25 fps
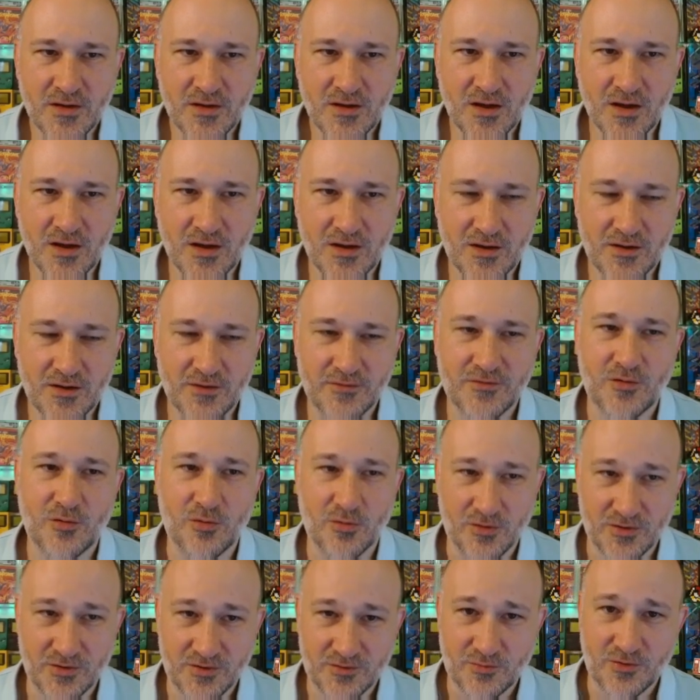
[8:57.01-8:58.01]
Of
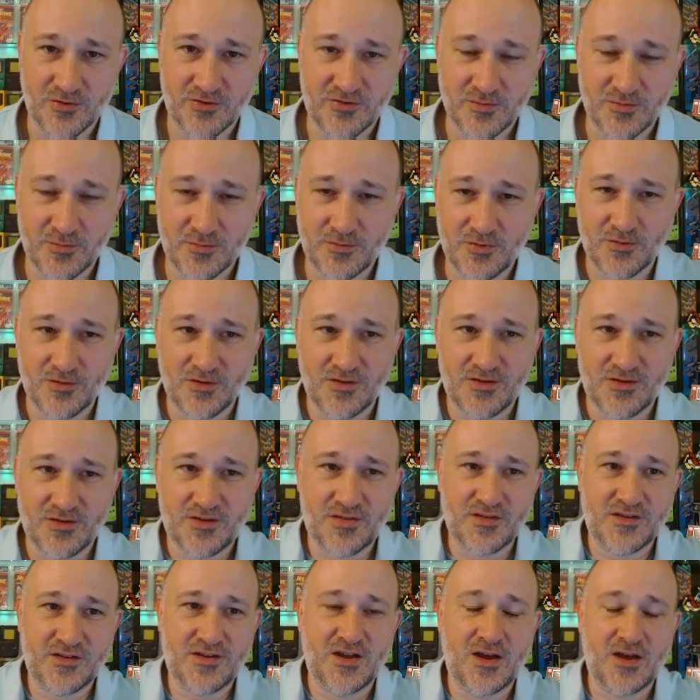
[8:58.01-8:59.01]
course, Worship Tour is at
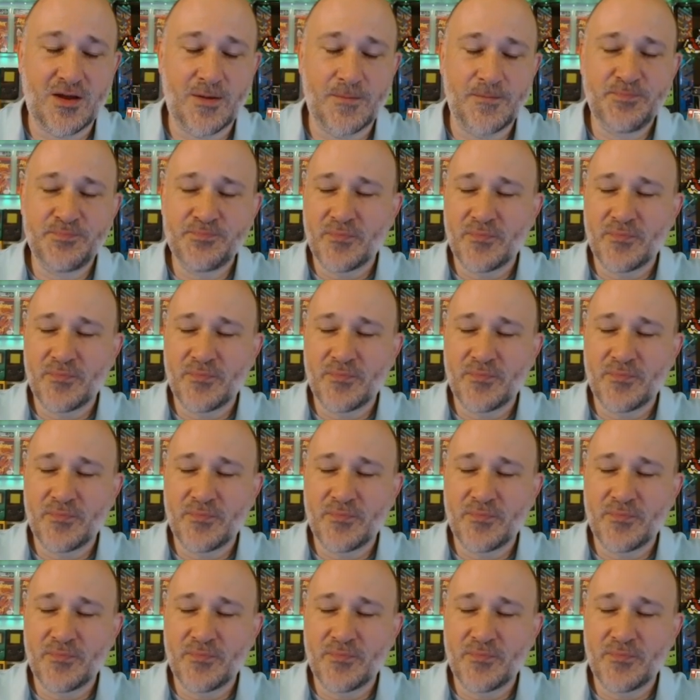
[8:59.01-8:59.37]
the top.